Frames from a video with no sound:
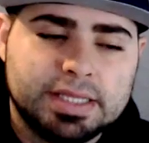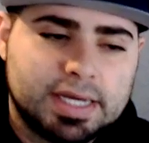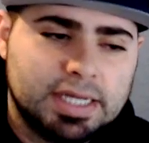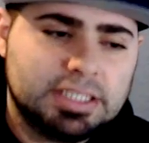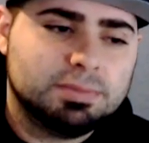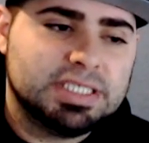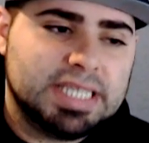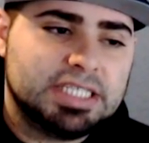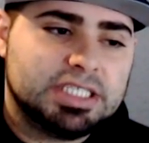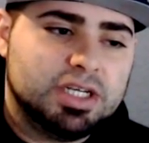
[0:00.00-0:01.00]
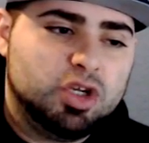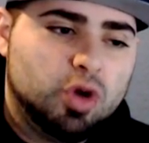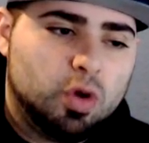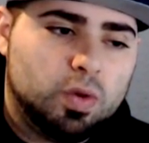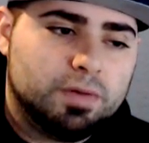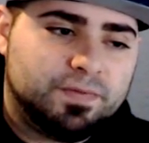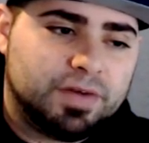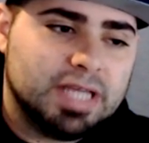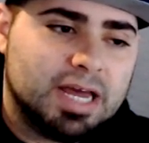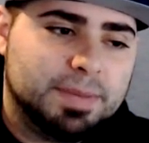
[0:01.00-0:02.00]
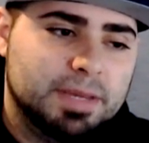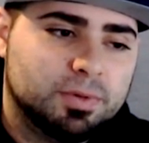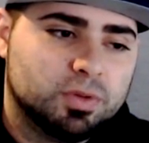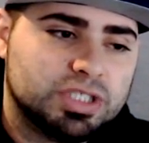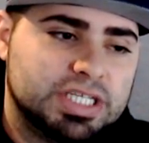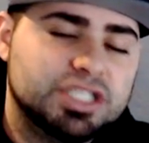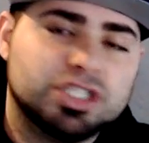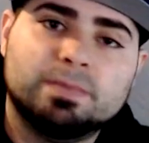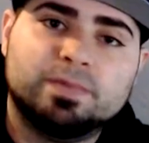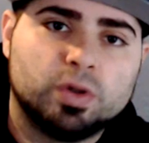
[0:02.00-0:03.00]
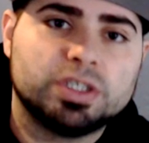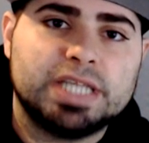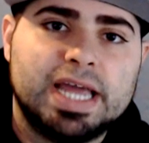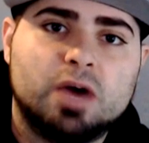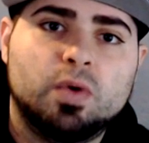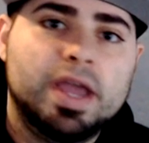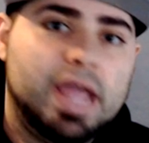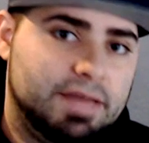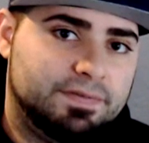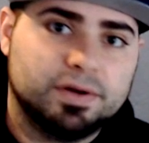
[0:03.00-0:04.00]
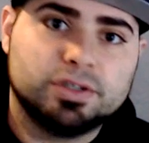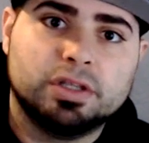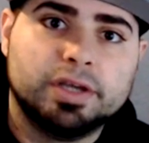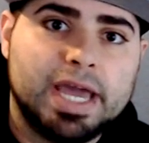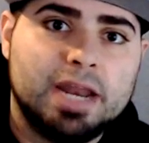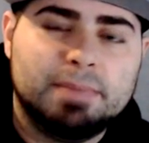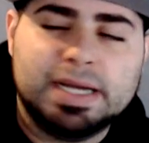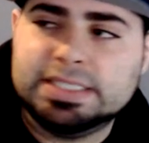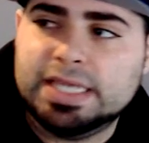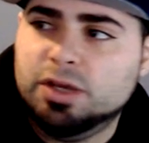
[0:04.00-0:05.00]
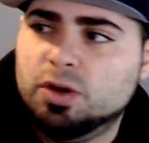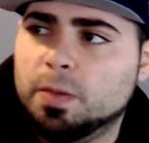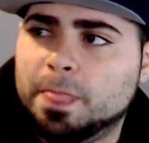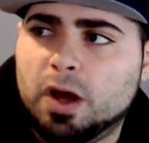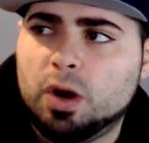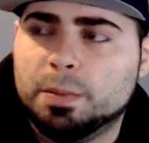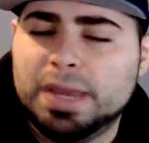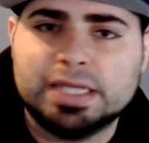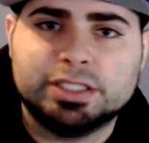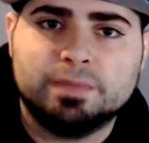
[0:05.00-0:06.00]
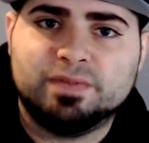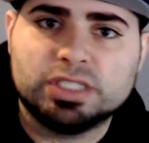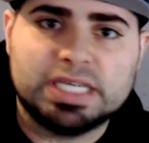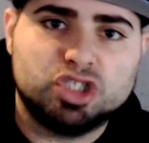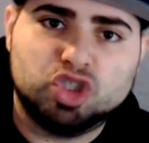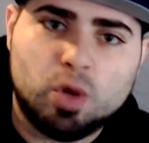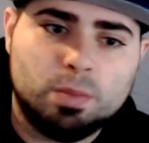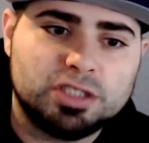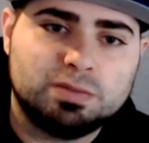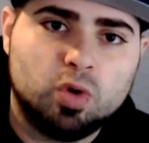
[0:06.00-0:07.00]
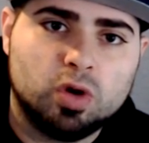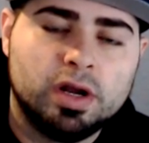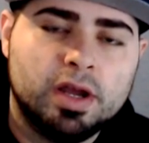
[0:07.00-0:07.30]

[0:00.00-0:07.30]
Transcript: The customization, you know, when a lot of people see Jump Force now and first look at it might say, you know, oh man, Jump Force has so much more